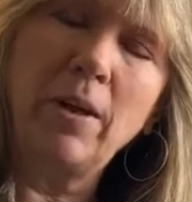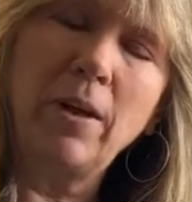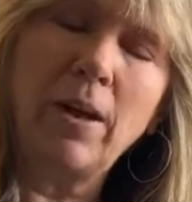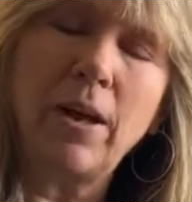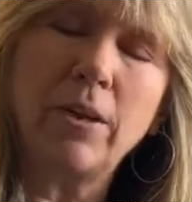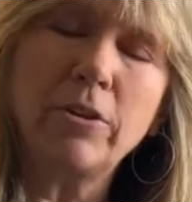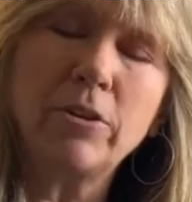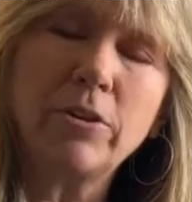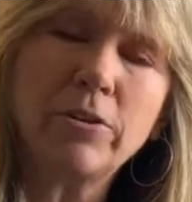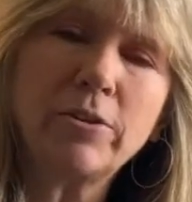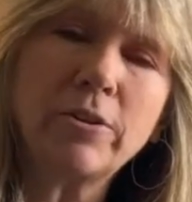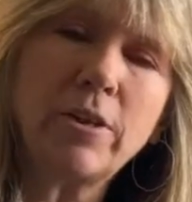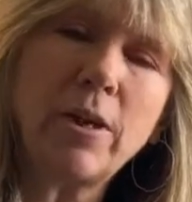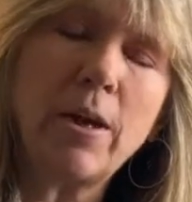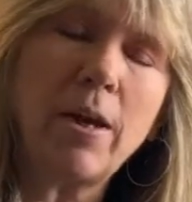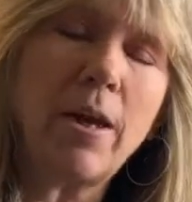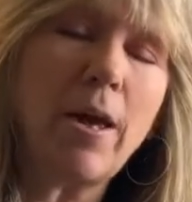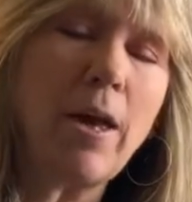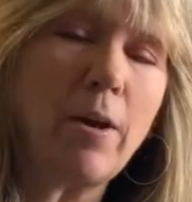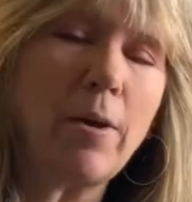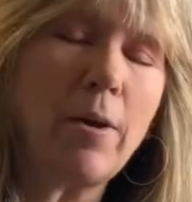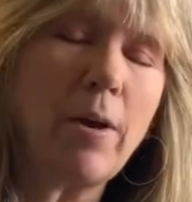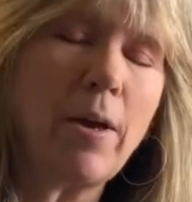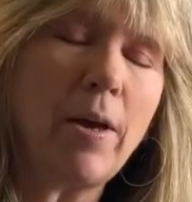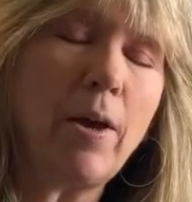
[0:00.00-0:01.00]
and just
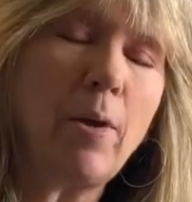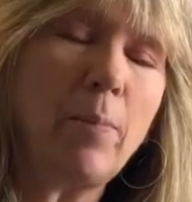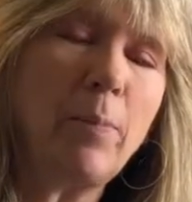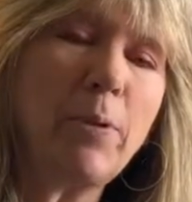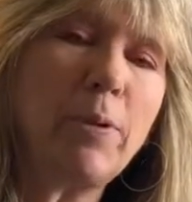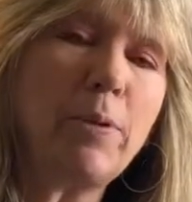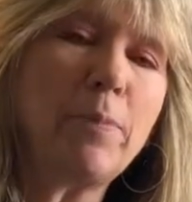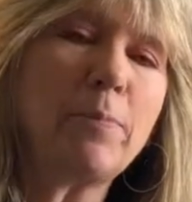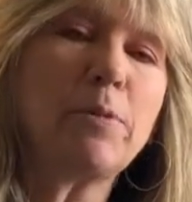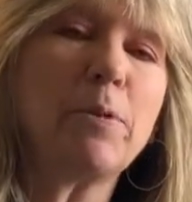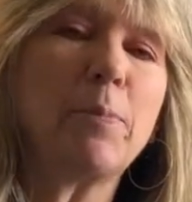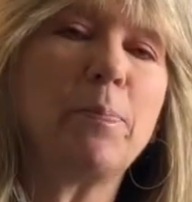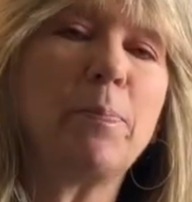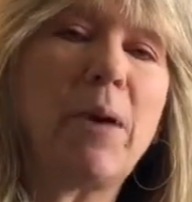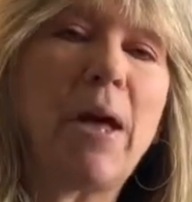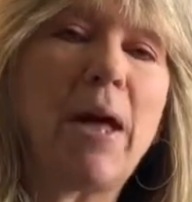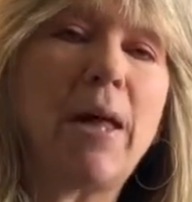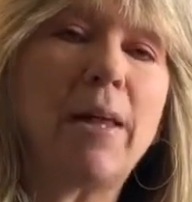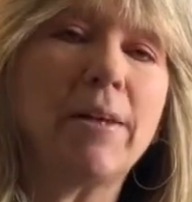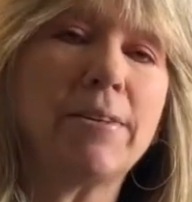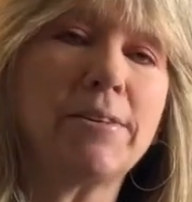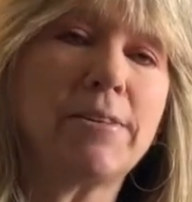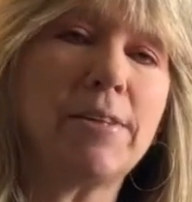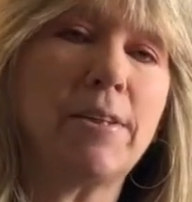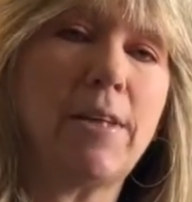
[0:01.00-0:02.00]
helping them to
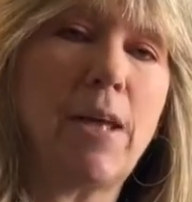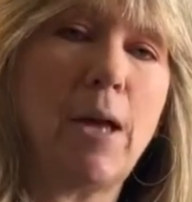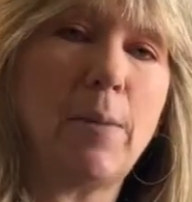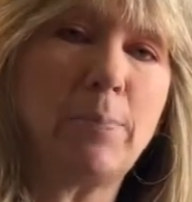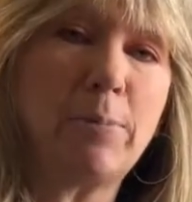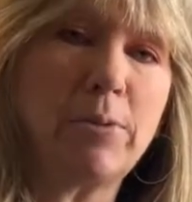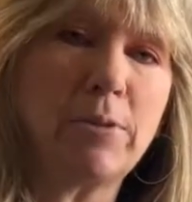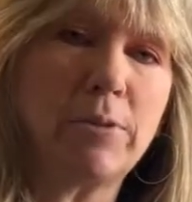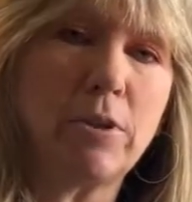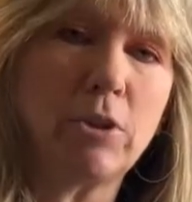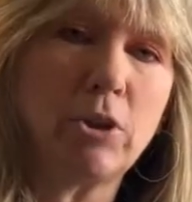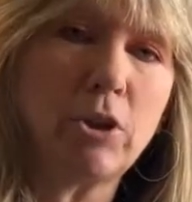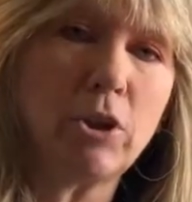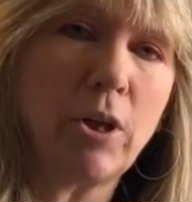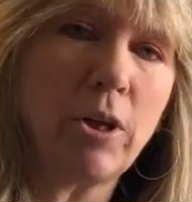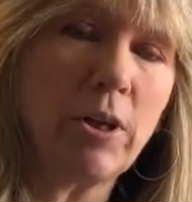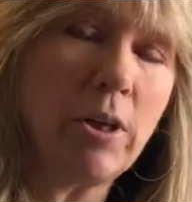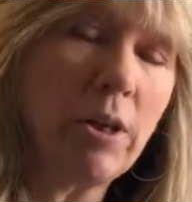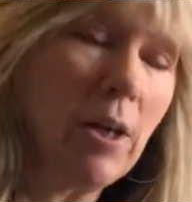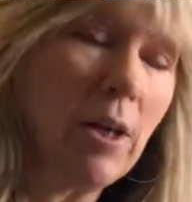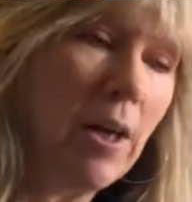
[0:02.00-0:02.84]
balance in that position.